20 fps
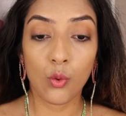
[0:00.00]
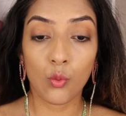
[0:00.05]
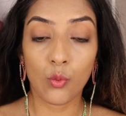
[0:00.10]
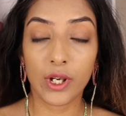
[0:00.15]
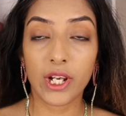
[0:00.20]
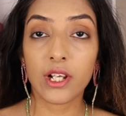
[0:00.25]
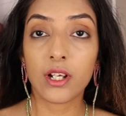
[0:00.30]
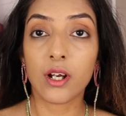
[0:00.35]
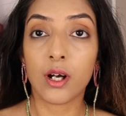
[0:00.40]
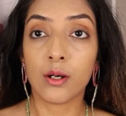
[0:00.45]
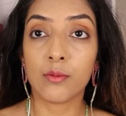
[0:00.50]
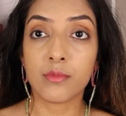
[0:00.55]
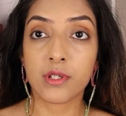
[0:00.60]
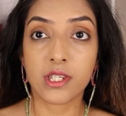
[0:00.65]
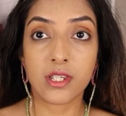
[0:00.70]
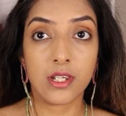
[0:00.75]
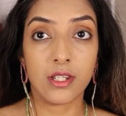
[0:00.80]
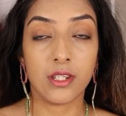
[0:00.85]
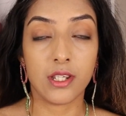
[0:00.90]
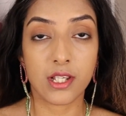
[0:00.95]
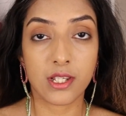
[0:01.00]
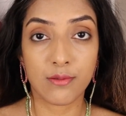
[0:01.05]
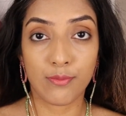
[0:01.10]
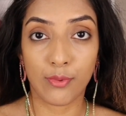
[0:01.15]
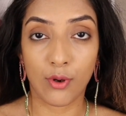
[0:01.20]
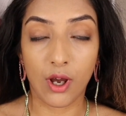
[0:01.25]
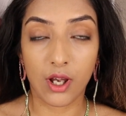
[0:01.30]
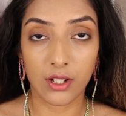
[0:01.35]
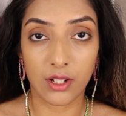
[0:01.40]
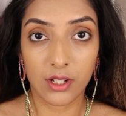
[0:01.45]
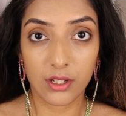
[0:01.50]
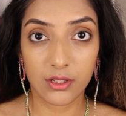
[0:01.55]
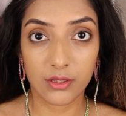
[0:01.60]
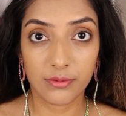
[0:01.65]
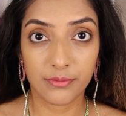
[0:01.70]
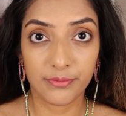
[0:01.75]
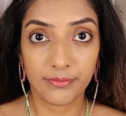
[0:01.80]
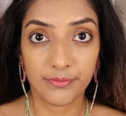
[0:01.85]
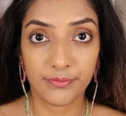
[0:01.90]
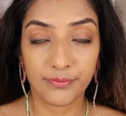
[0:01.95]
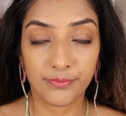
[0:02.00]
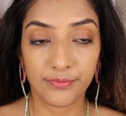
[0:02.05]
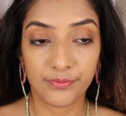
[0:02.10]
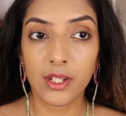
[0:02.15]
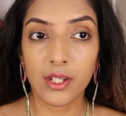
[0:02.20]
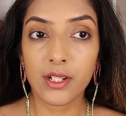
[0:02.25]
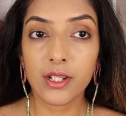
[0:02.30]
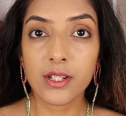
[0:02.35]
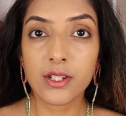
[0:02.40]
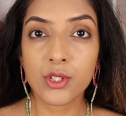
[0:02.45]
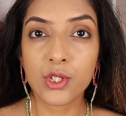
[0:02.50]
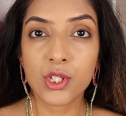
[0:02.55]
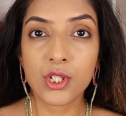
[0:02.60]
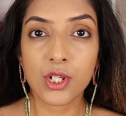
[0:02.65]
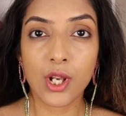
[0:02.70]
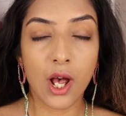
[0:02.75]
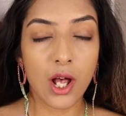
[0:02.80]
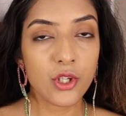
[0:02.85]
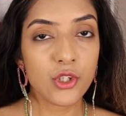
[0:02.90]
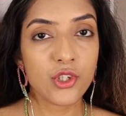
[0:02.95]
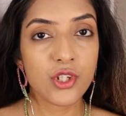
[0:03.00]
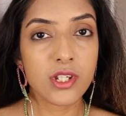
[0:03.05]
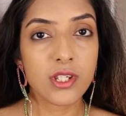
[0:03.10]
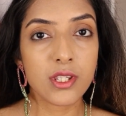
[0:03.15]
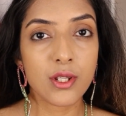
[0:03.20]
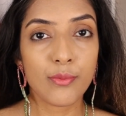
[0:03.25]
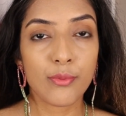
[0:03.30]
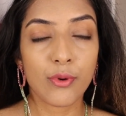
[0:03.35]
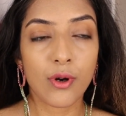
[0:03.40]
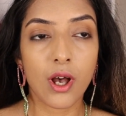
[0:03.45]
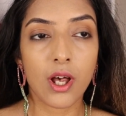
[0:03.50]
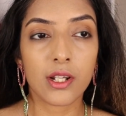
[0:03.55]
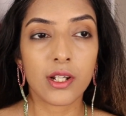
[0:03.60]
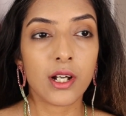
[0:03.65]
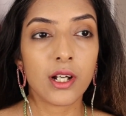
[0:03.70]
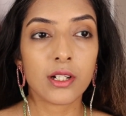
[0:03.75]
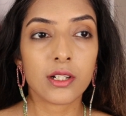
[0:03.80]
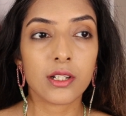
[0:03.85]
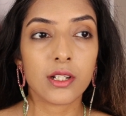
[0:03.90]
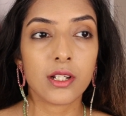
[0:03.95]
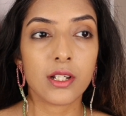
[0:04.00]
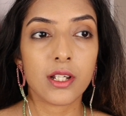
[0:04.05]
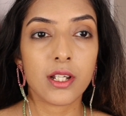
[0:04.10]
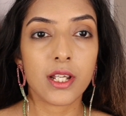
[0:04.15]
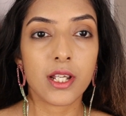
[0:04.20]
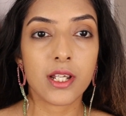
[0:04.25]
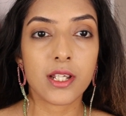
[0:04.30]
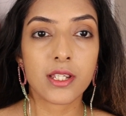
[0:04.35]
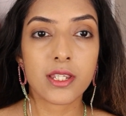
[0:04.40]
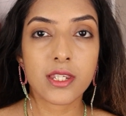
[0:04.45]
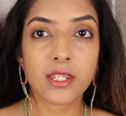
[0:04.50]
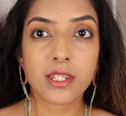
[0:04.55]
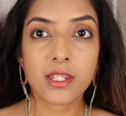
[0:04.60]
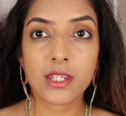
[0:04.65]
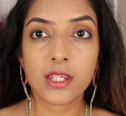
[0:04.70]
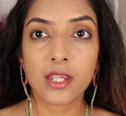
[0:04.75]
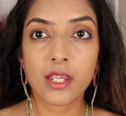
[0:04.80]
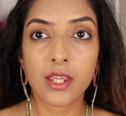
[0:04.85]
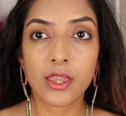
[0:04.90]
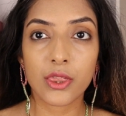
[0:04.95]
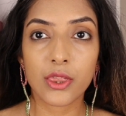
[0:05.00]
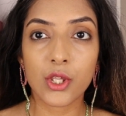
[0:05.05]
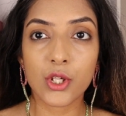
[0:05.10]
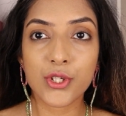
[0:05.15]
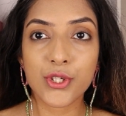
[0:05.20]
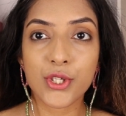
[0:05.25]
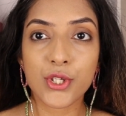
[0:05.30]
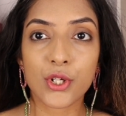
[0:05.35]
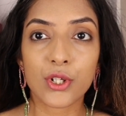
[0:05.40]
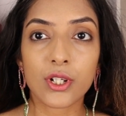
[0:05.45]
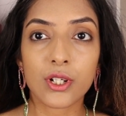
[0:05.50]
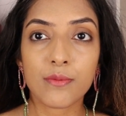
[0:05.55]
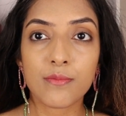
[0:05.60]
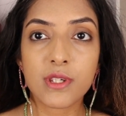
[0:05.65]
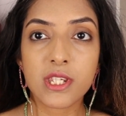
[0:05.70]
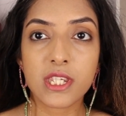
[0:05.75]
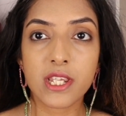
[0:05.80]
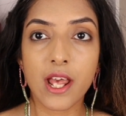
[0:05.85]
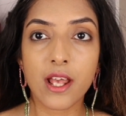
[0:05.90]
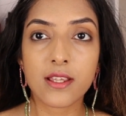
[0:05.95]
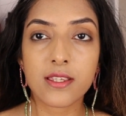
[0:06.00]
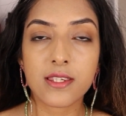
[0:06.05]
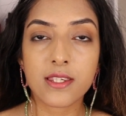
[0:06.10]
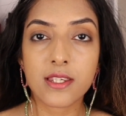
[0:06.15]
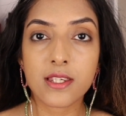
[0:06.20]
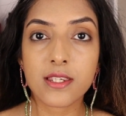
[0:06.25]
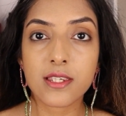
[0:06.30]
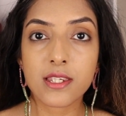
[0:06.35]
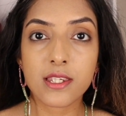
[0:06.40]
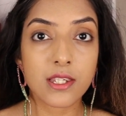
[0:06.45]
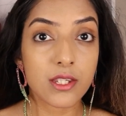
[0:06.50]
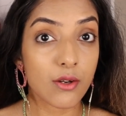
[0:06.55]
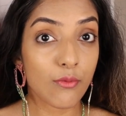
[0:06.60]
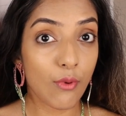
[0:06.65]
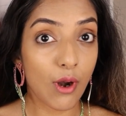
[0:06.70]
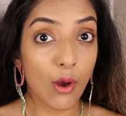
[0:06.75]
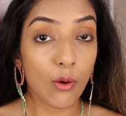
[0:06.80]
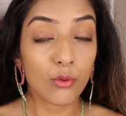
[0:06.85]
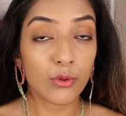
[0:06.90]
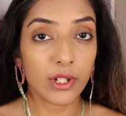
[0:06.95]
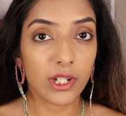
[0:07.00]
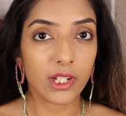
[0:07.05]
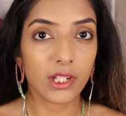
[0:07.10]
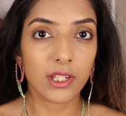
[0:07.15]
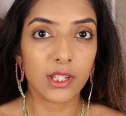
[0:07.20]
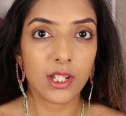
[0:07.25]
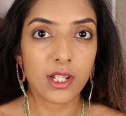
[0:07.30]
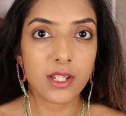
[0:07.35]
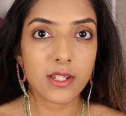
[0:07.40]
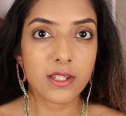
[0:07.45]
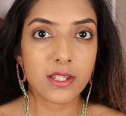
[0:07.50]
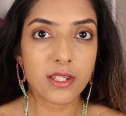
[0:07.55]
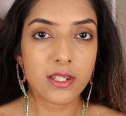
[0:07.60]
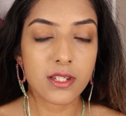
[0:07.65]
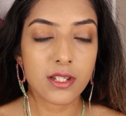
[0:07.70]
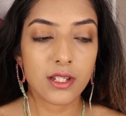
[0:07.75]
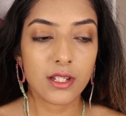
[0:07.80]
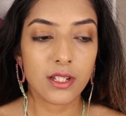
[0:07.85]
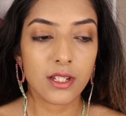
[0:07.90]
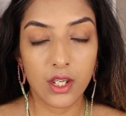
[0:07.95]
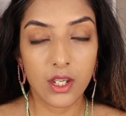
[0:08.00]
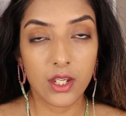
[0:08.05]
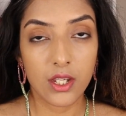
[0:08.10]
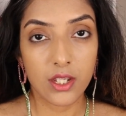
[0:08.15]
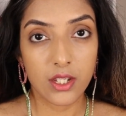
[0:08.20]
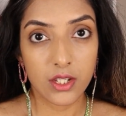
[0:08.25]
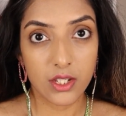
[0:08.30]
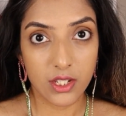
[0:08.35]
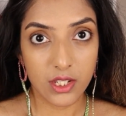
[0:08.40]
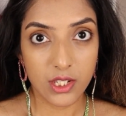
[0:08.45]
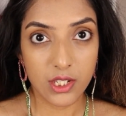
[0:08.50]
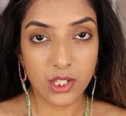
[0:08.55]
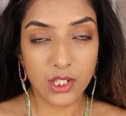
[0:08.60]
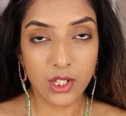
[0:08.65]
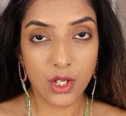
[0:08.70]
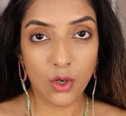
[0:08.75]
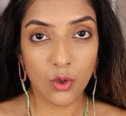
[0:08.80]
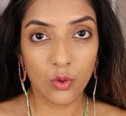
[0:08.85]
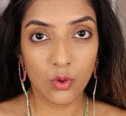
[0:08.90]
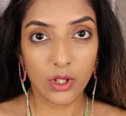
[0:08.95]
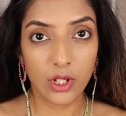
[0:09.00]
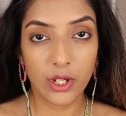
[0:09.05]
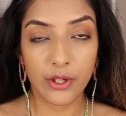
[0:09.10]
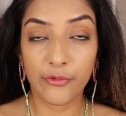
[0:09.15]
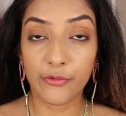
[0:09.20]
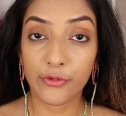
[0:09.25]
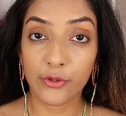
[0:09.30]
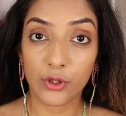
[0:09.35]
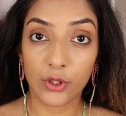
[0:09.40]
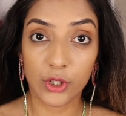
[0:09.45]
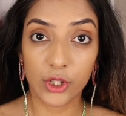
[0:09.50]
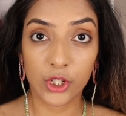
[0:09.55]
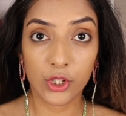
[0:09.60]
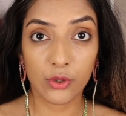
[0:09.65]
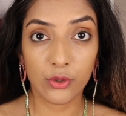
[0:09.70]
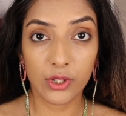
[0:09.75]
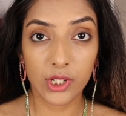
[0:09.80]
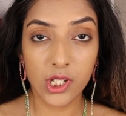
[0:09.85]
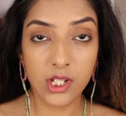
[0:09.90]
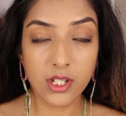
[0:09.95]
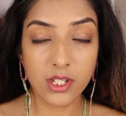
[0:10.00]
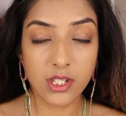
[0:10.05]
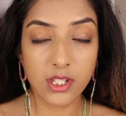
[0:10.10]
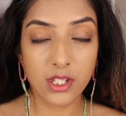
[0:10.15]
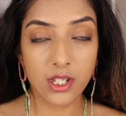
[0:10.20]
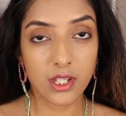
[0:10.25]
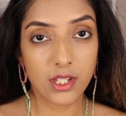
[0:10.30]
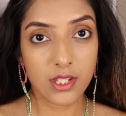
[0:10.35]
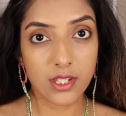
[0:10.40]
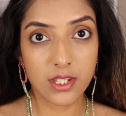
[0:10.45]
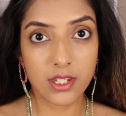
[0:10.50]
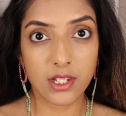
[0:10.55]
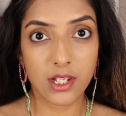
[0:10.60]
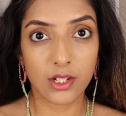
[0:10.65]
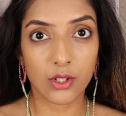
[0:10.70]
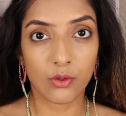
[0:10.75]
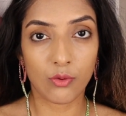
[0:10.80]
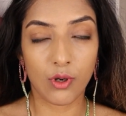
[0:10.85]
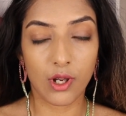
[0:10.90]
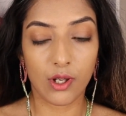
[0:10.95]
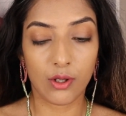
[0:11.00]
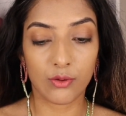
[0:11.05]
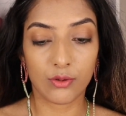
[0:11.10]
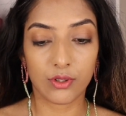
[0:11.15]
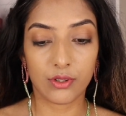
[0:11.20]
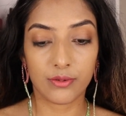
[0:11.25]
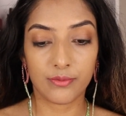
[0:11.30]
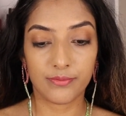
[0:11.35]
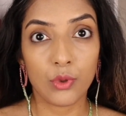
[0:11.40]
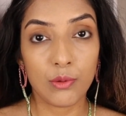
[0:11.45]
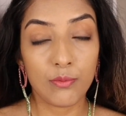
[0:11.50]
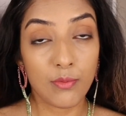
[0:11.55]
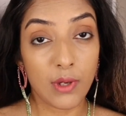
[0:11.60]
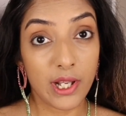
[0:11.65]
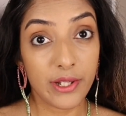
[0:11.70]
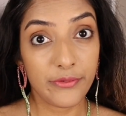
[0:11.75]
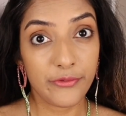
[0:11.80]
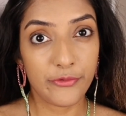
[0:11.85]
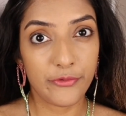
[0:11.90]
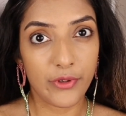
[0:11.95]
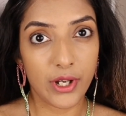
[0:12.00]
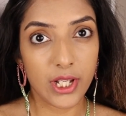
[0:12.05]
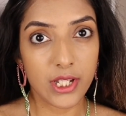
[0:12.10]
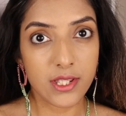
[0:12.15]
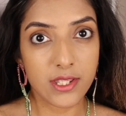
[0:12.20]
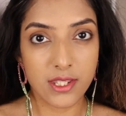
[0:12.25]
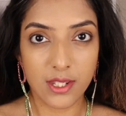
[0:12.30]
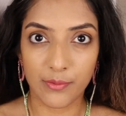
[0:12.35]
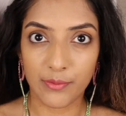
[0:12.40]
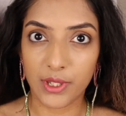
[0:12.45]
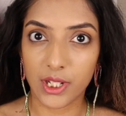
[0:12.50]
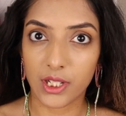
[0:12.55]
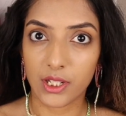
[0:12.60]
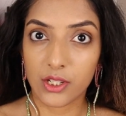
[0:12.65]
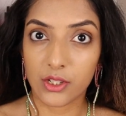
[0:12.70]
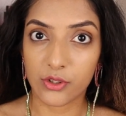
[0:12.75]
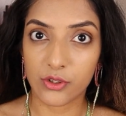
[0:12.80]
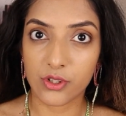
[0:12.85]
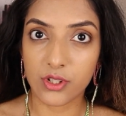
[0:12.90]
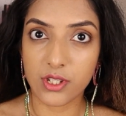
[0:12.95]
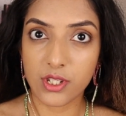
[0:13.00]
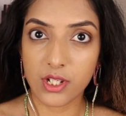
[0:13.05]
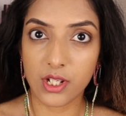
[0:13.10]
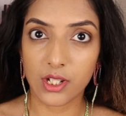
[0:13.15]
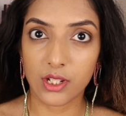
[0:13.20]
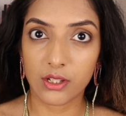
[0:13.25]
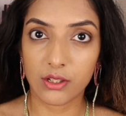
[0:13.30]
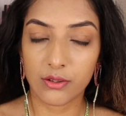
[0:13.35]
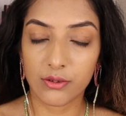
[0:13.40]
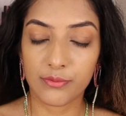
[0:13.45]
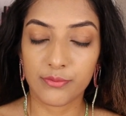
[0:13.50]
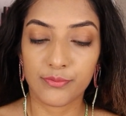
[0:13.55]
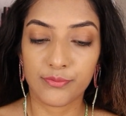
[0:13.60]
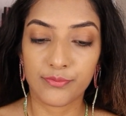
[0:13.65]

when it comes to this product. And it's not just the product, it's the circumstances surrounding this. So if you're curious, stick around. We might find something interesting.